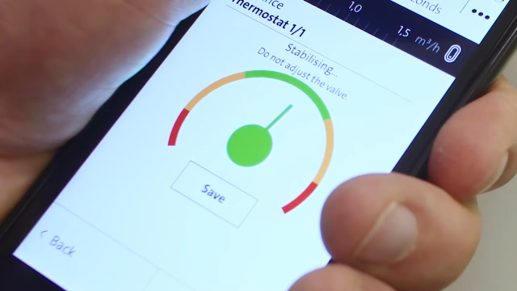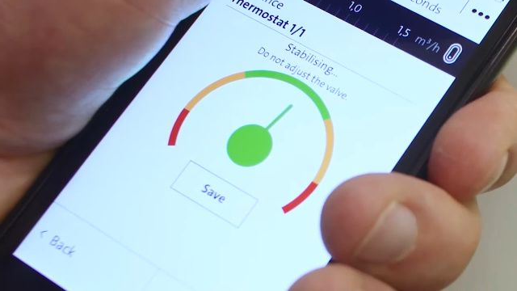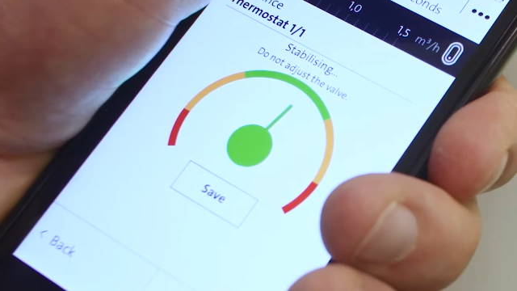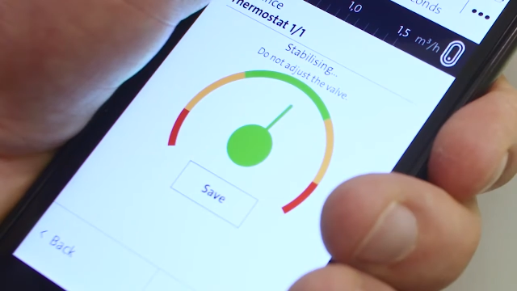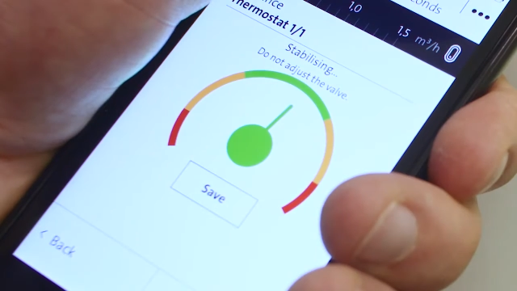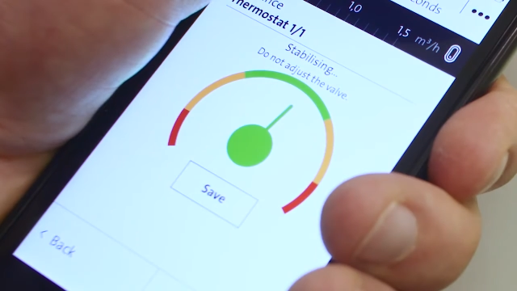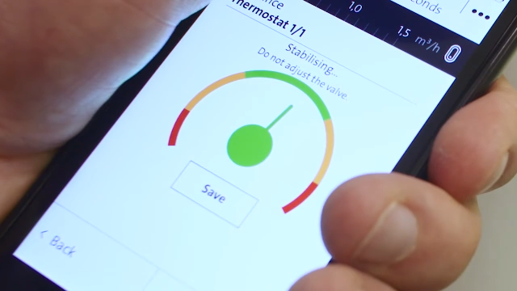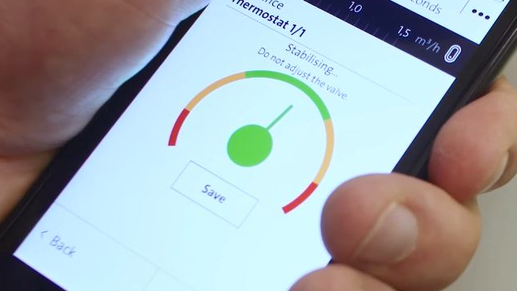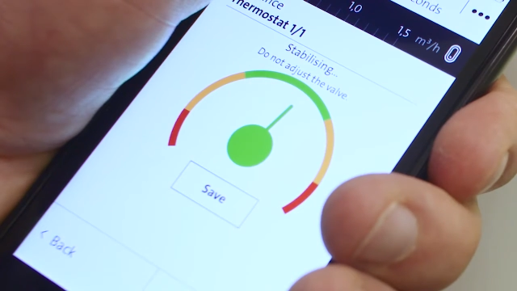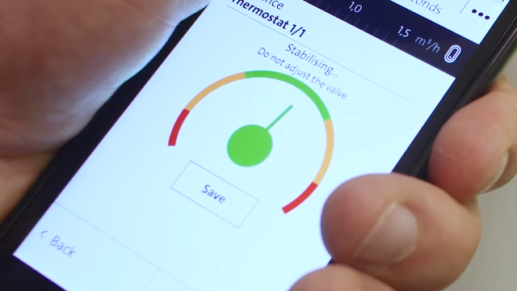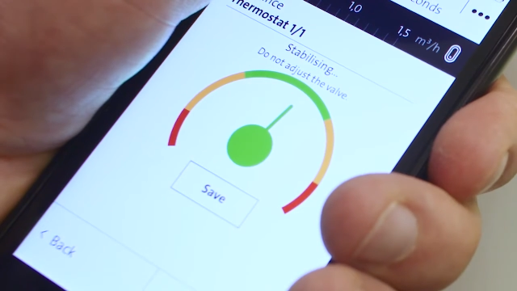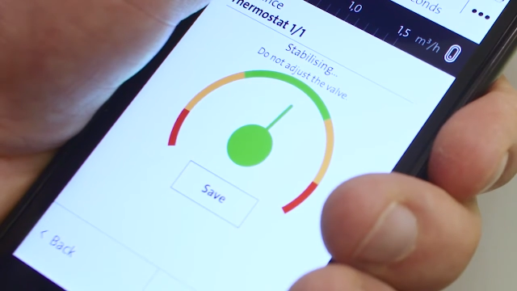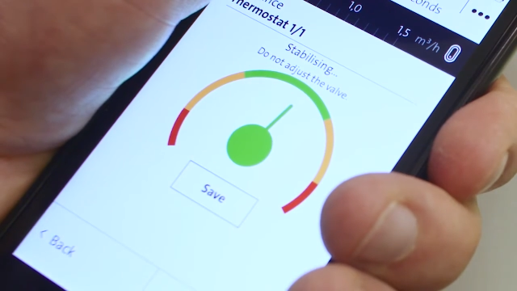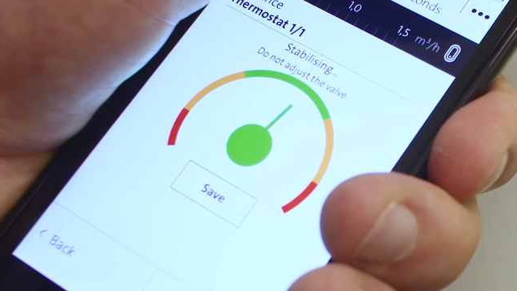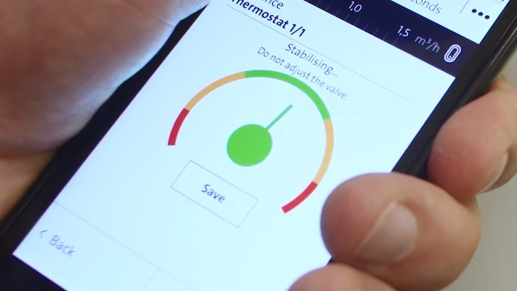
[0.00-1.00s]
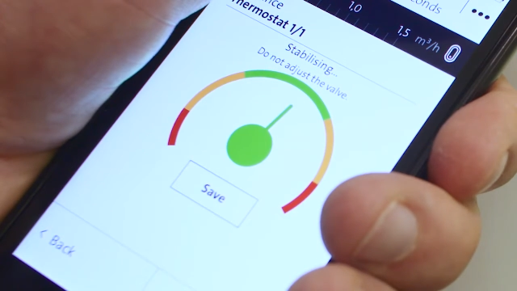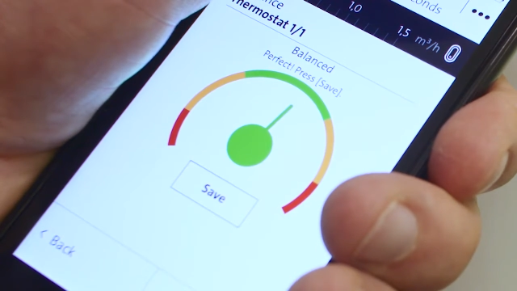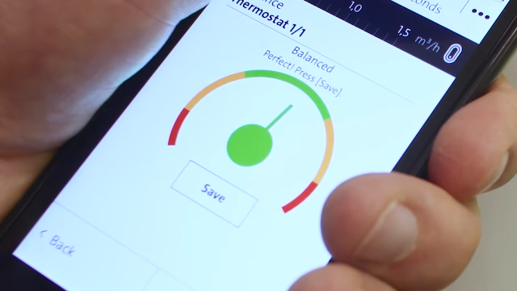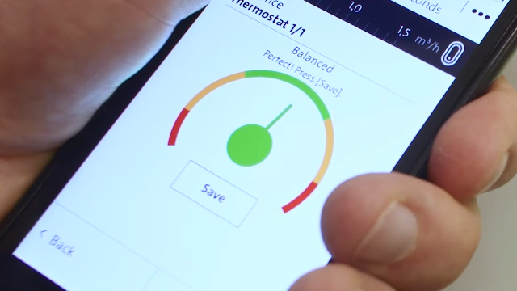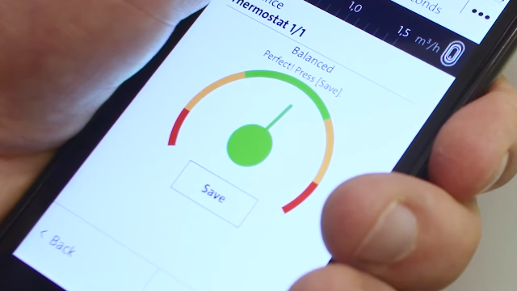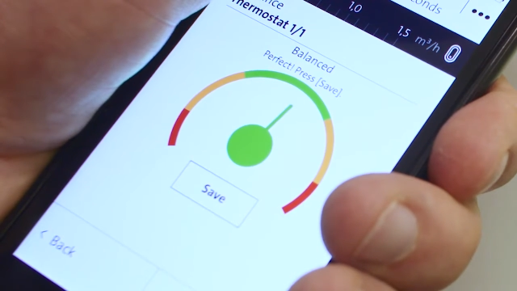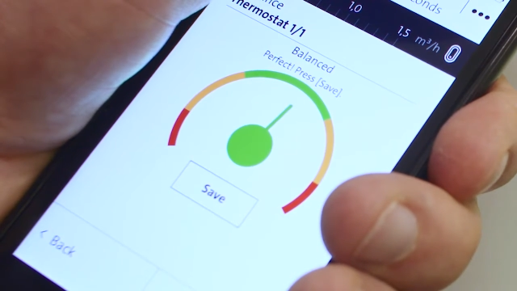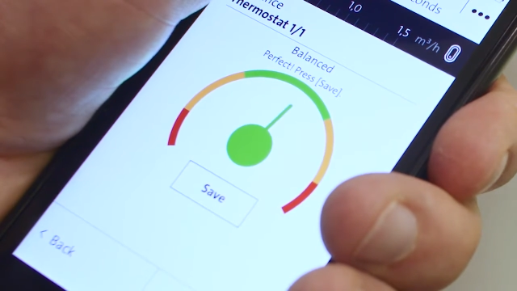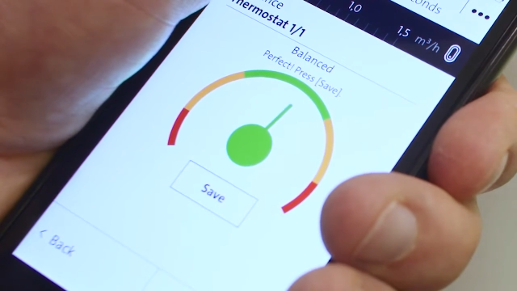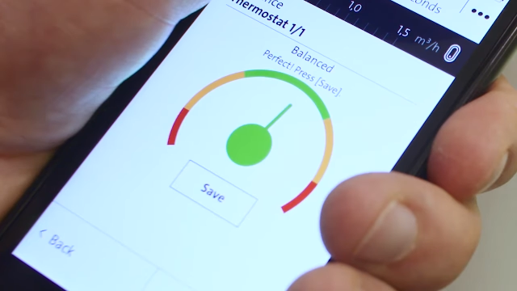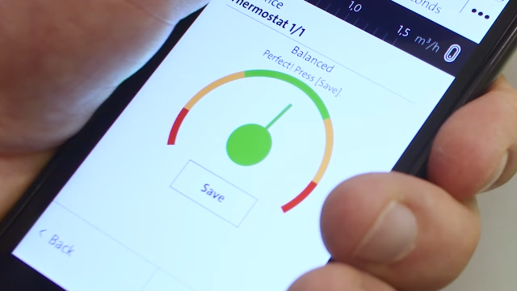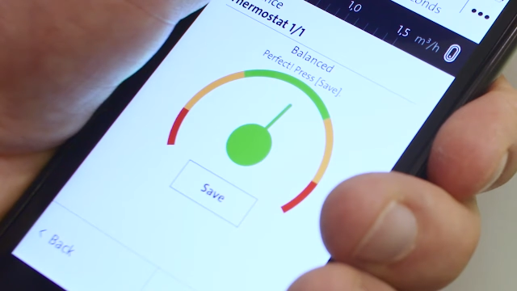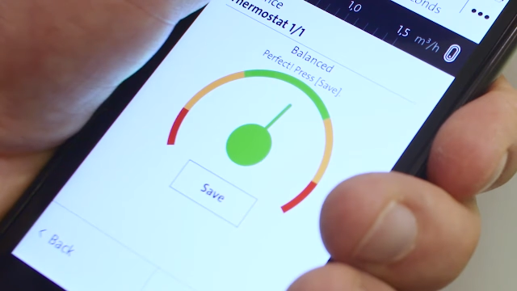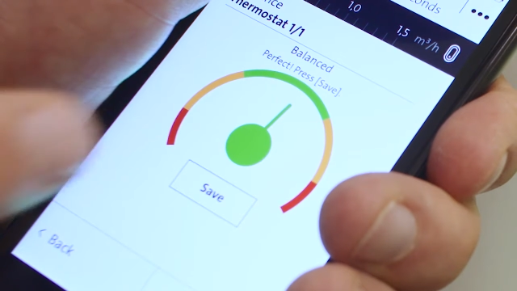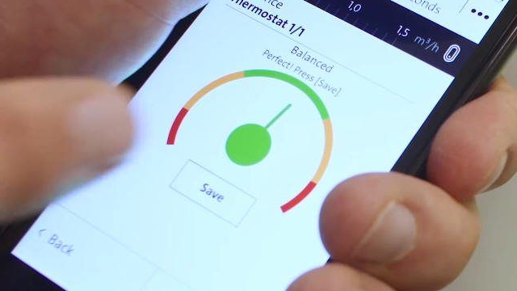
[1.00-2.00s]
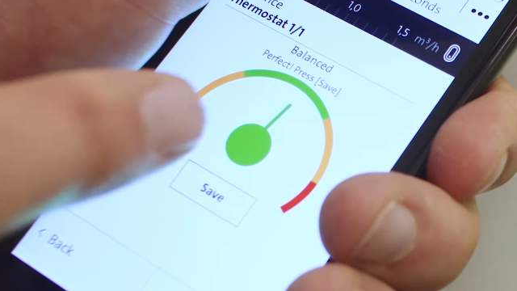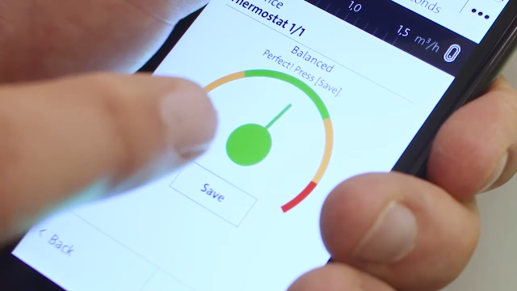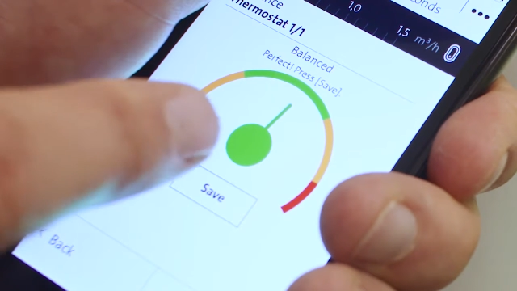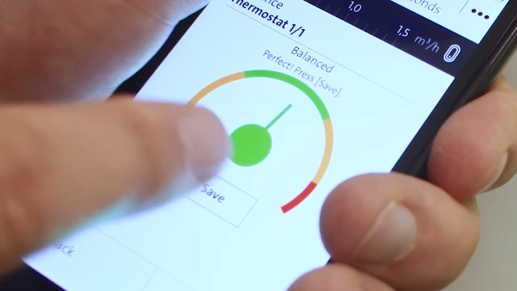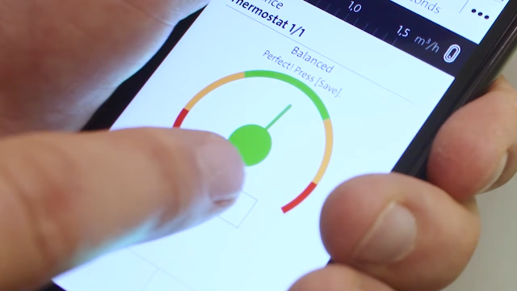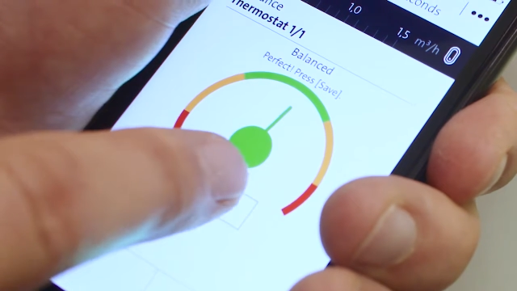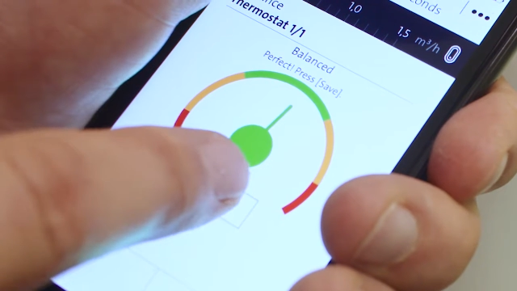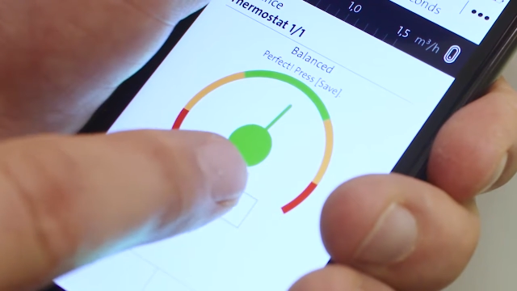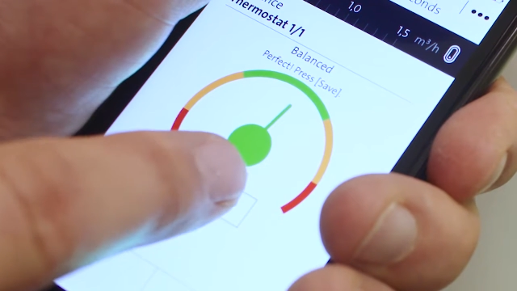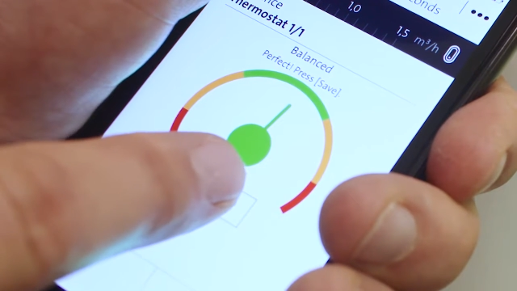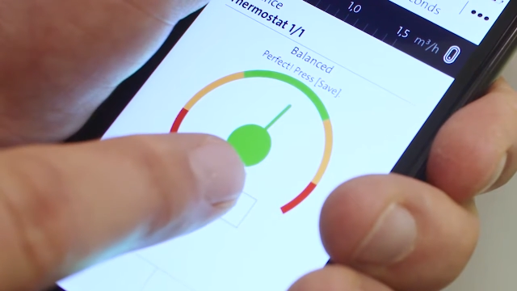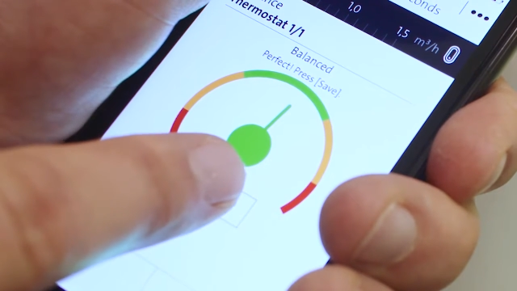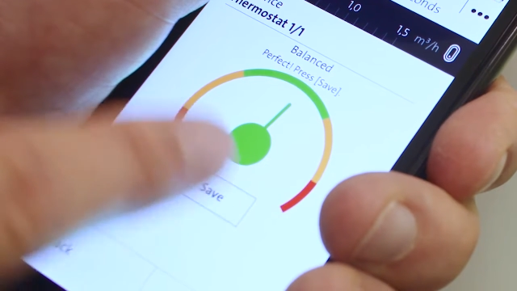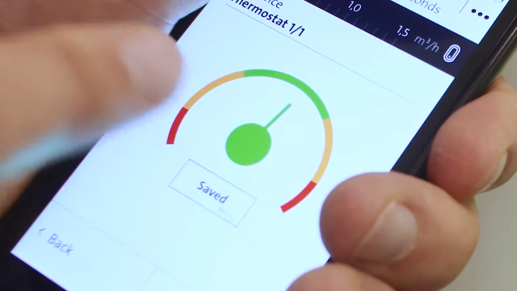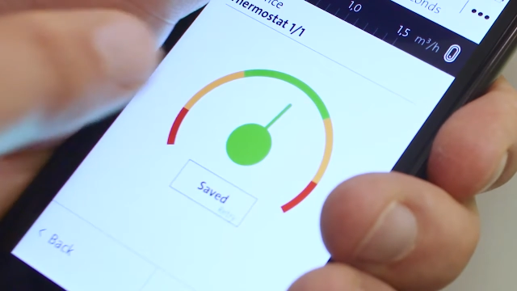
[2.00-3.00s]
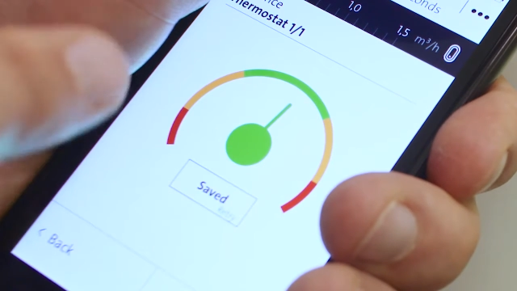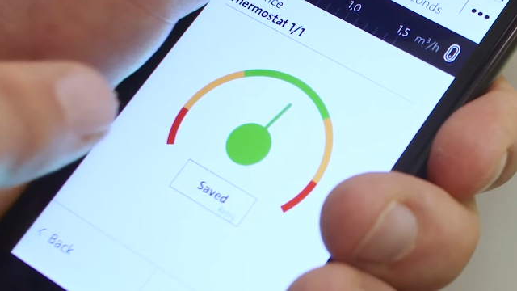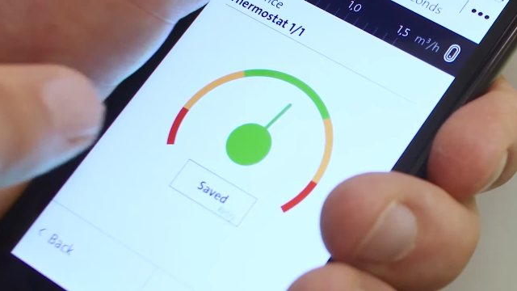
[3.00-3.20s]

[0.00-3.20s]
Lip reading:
Nobody's mouth can be seen.